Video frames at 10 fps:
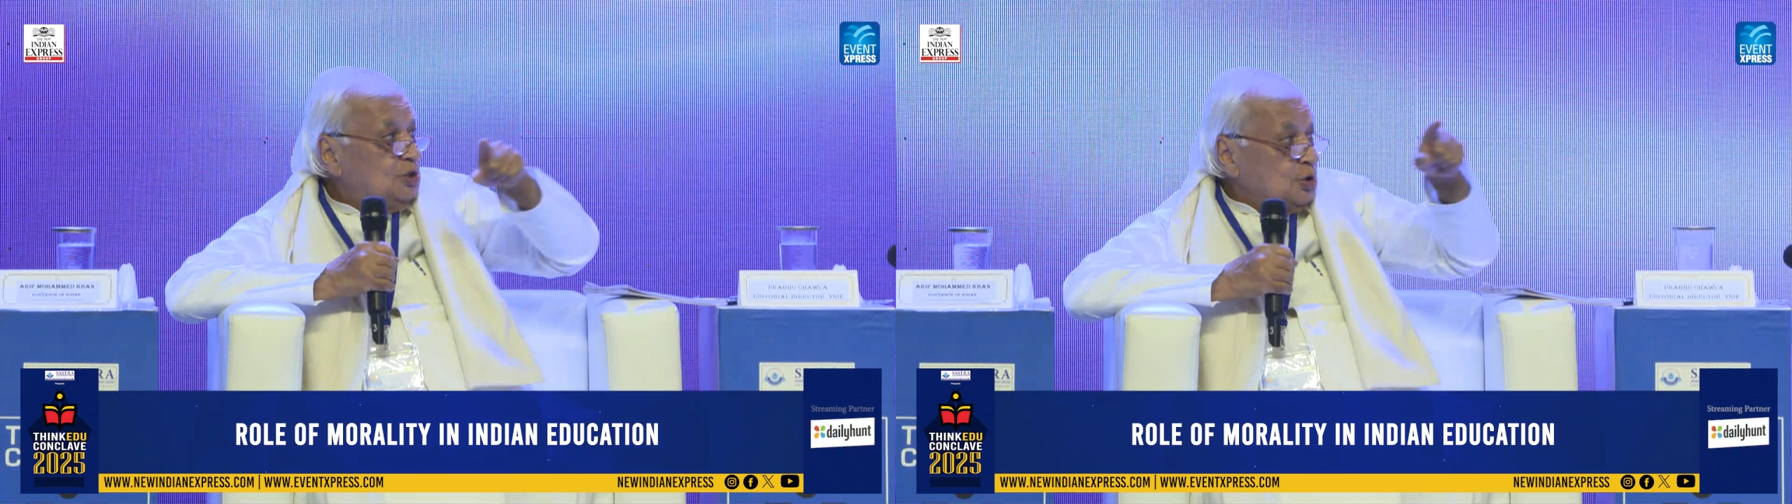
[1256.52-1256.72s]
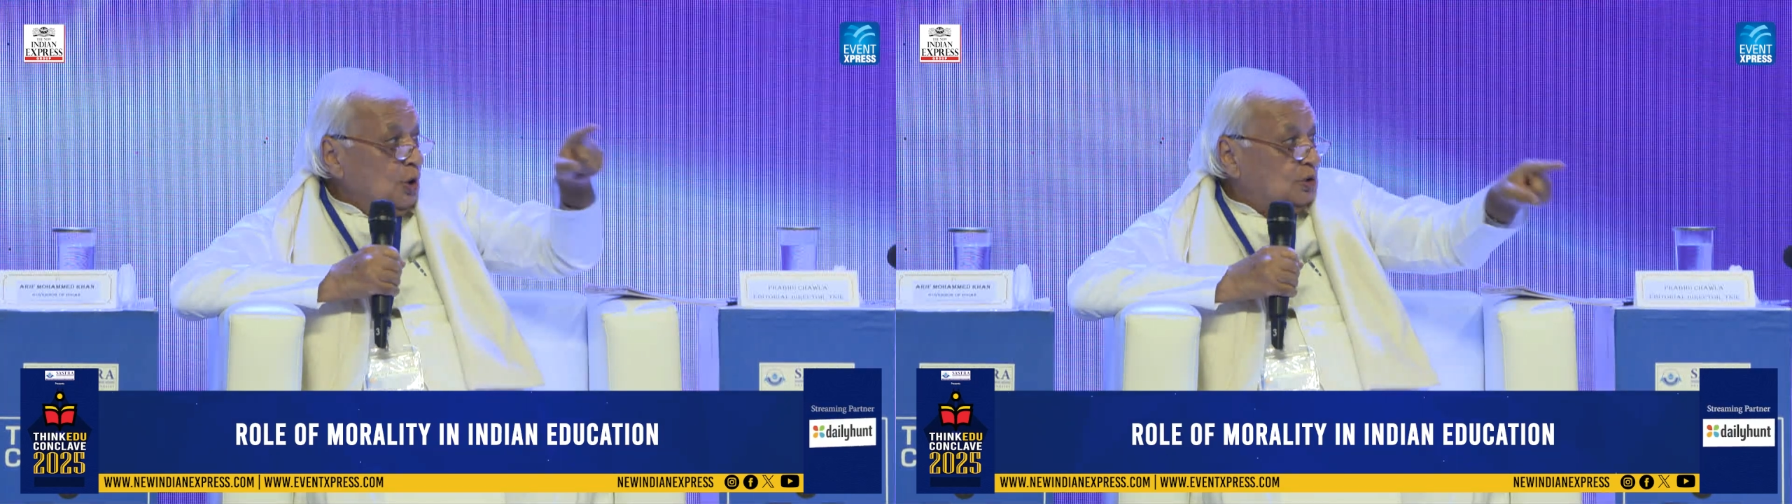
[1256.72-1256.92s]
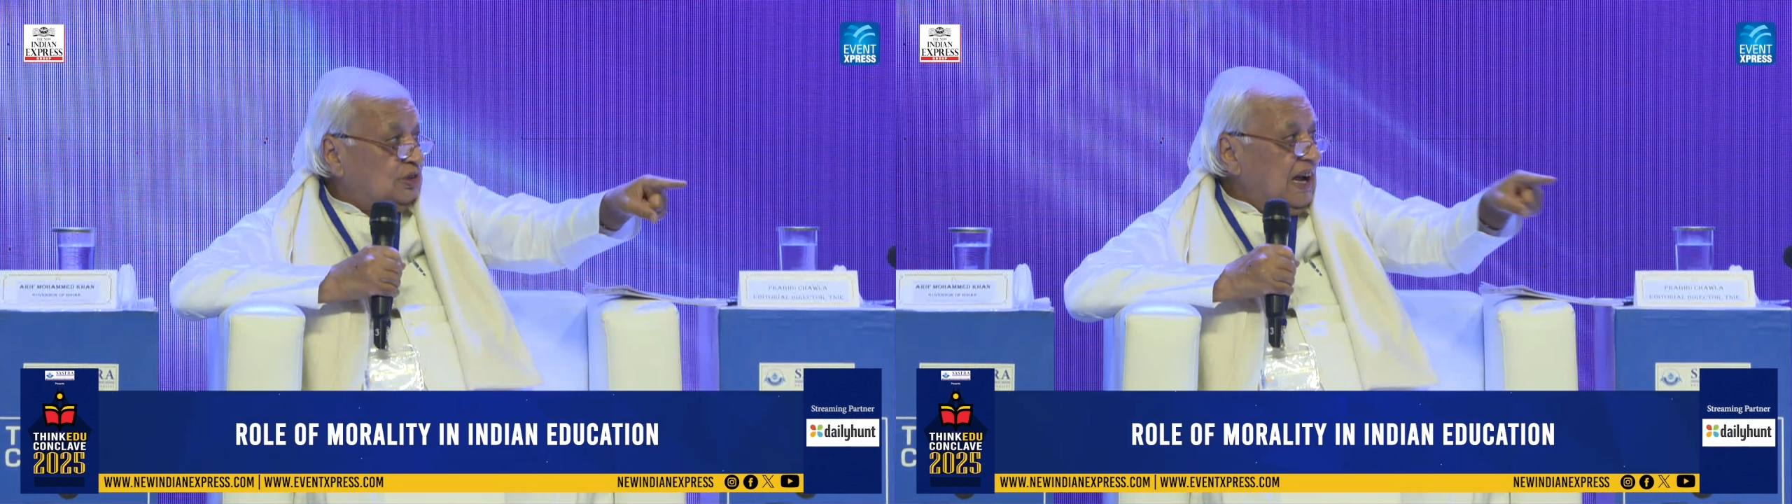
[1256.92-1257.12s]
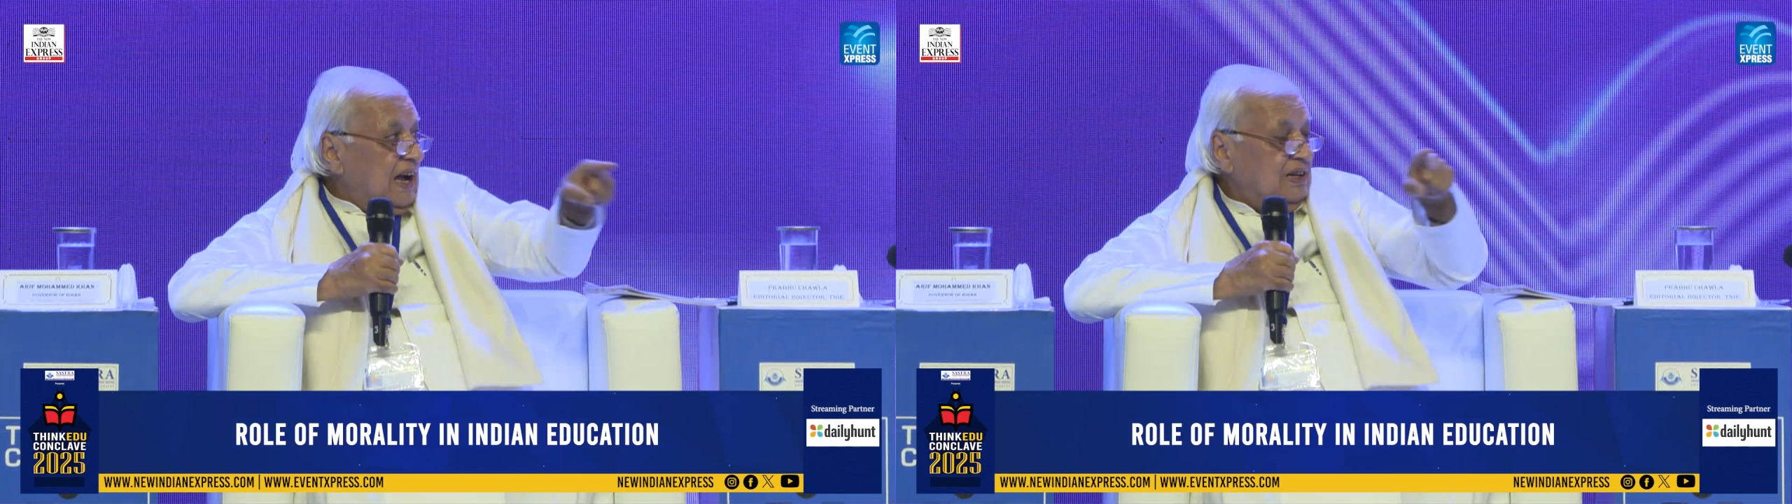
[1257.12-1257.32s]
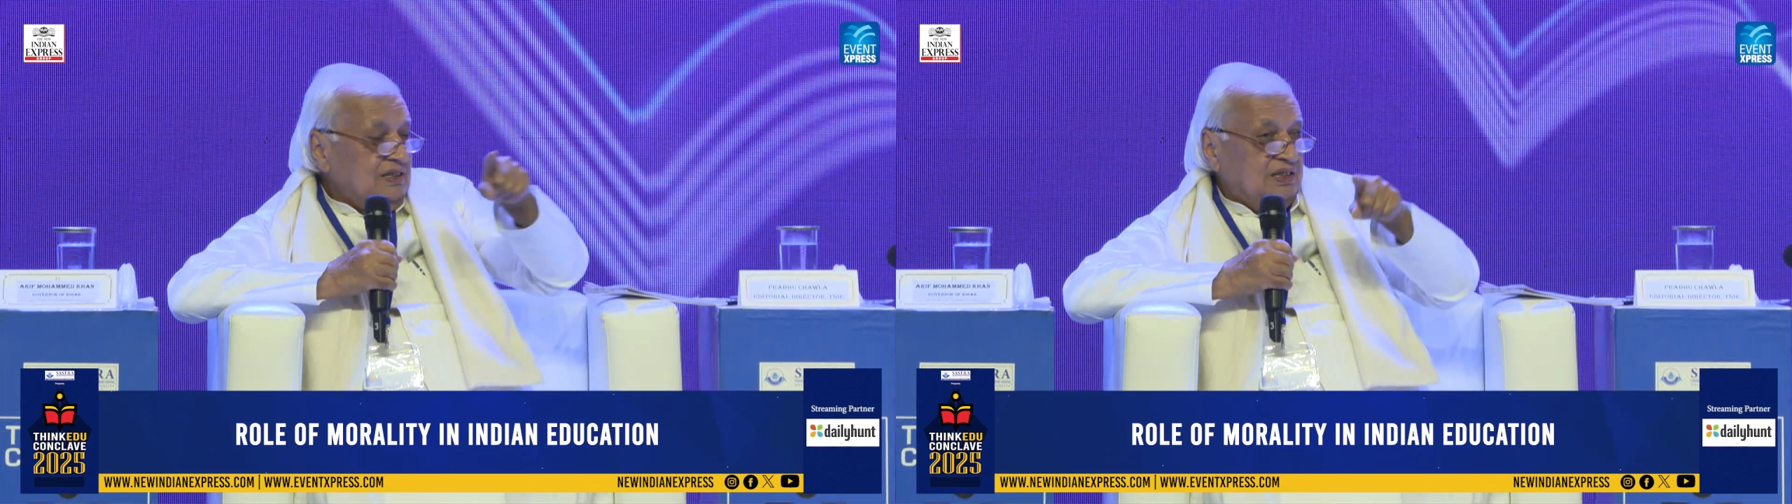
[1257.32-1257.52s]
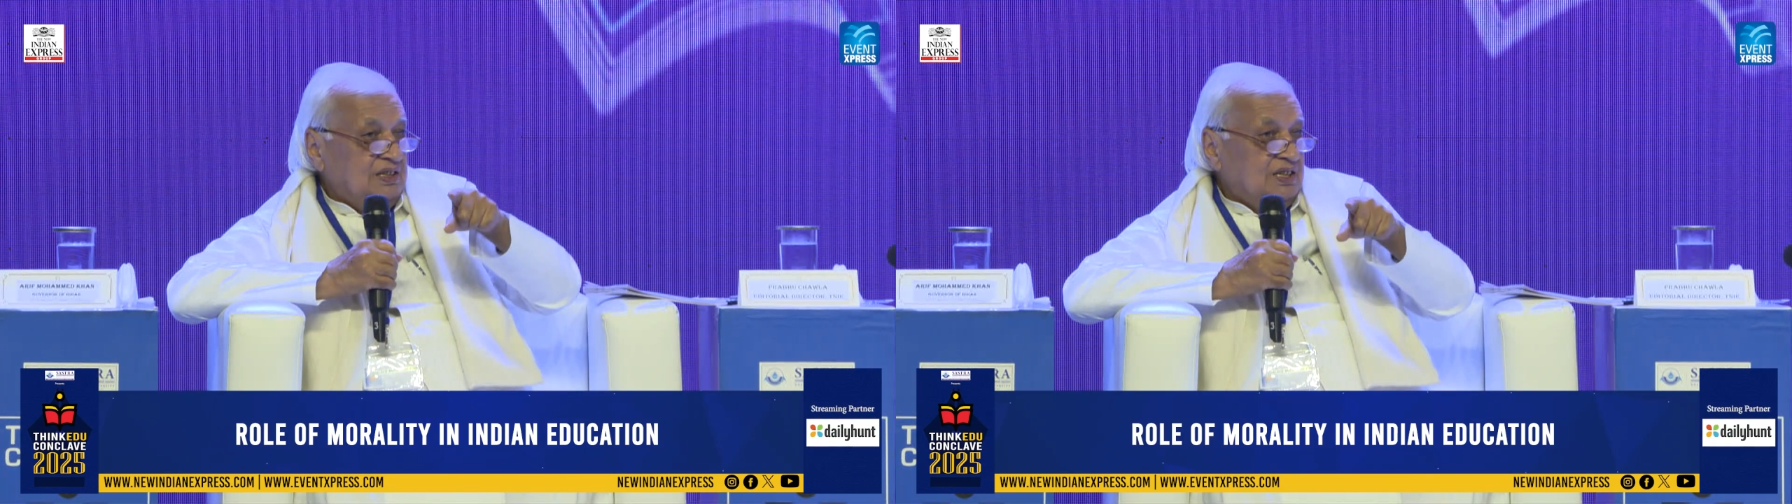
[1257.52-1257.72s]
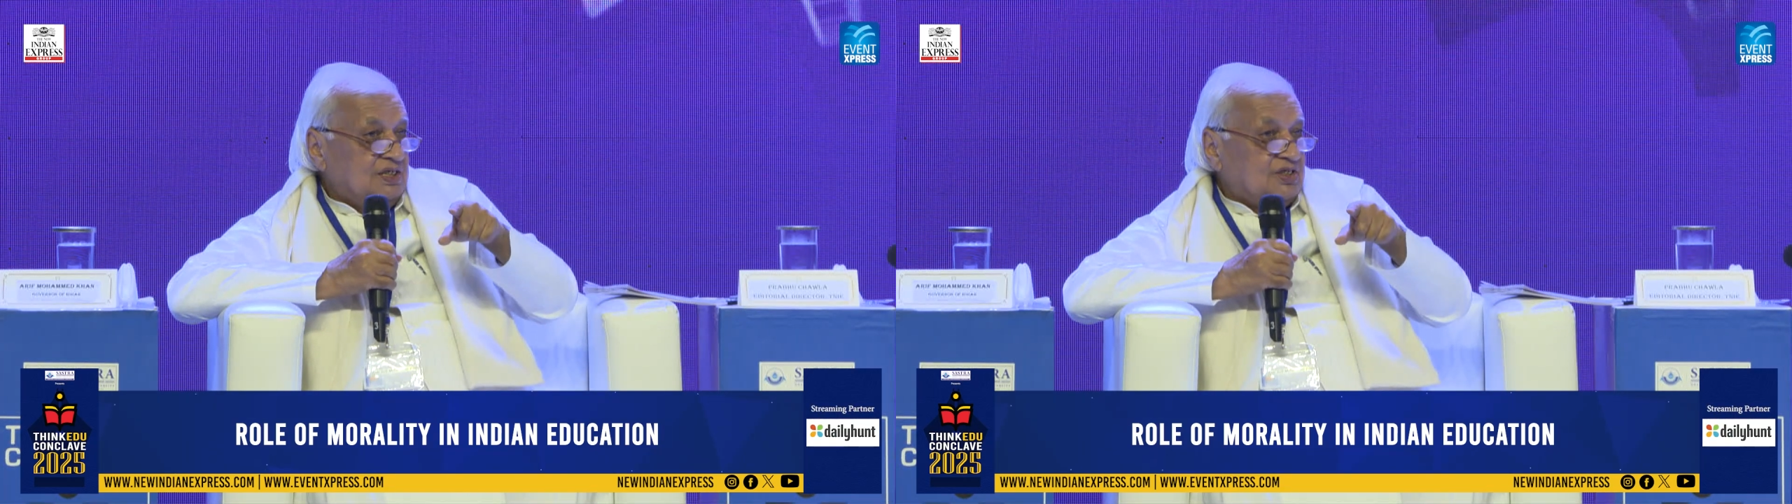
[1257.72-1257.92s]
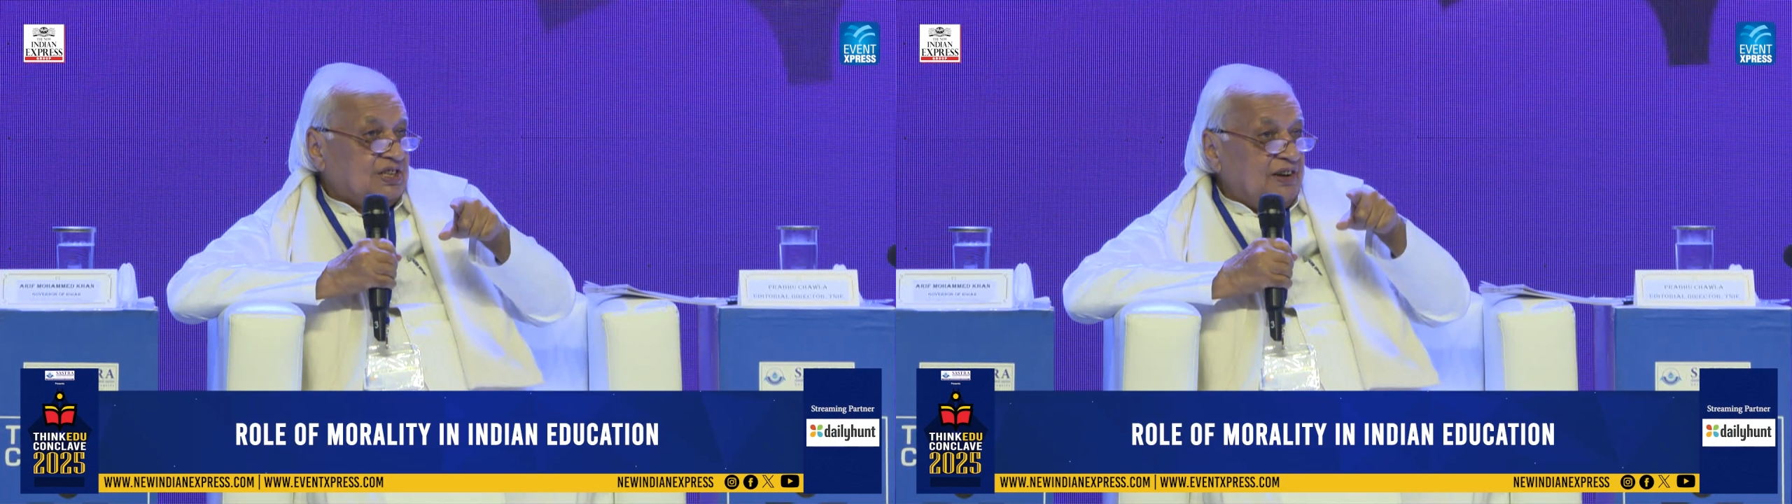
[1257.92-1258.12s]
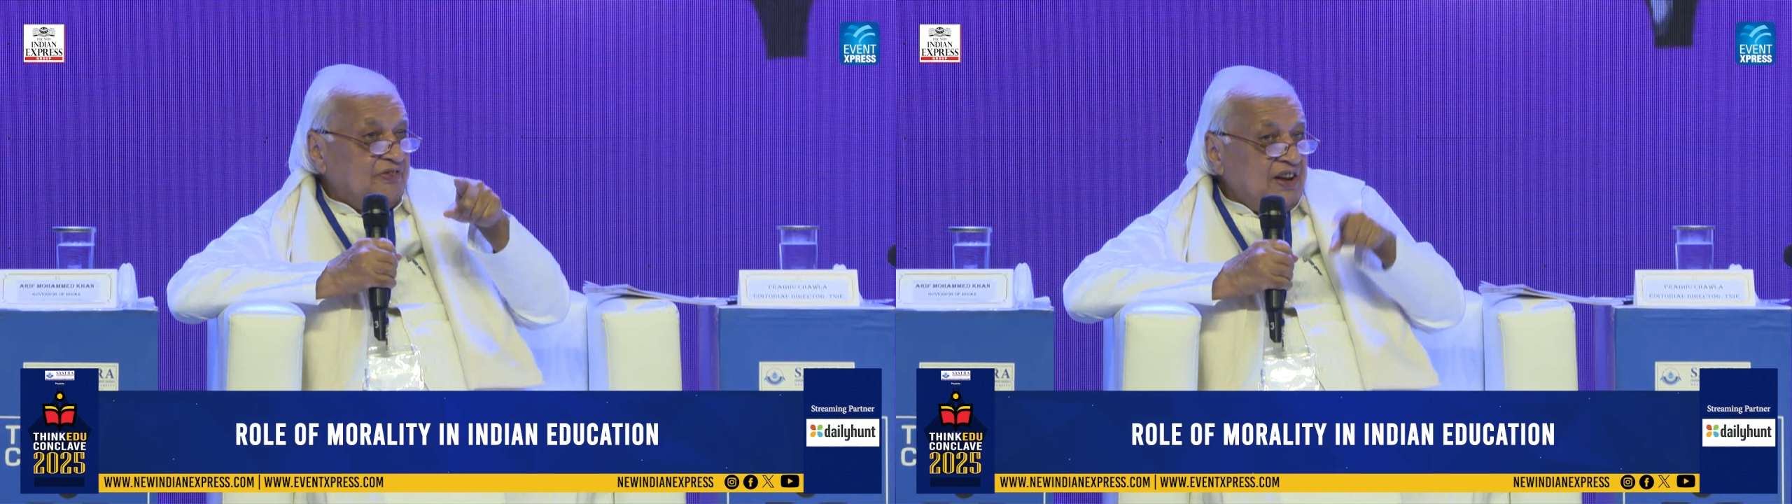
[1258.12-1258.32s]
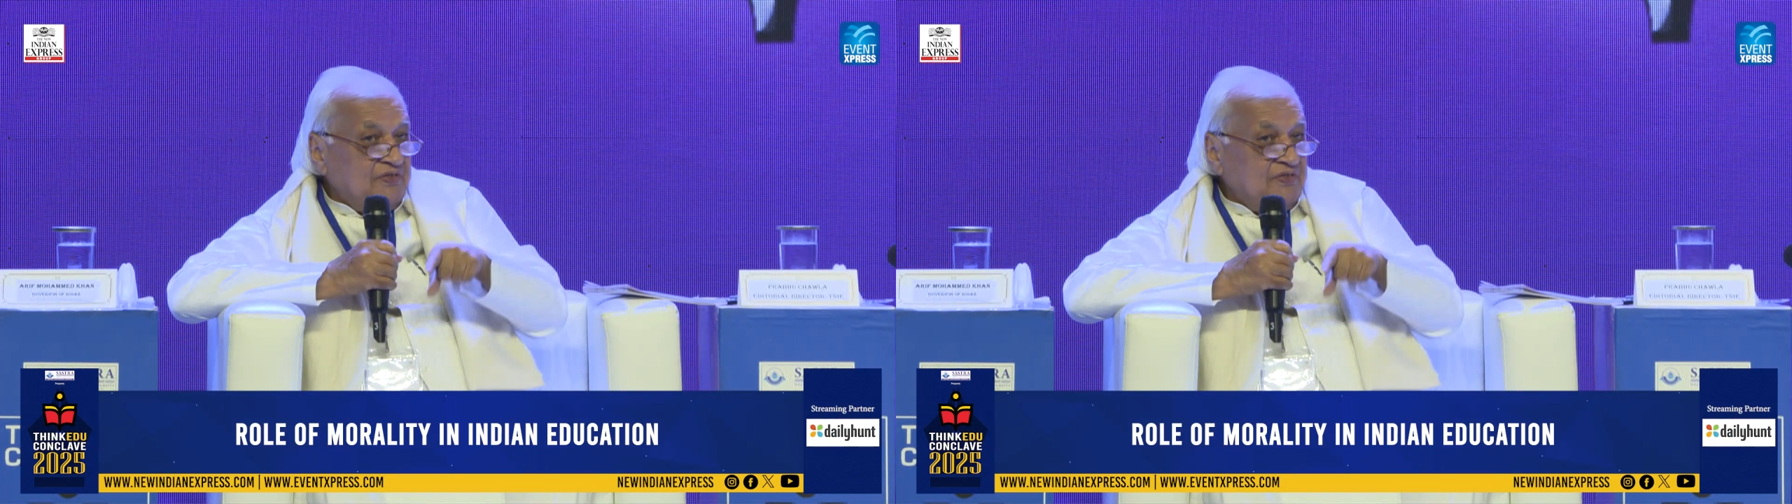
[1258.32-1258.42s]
Chokta. Sarve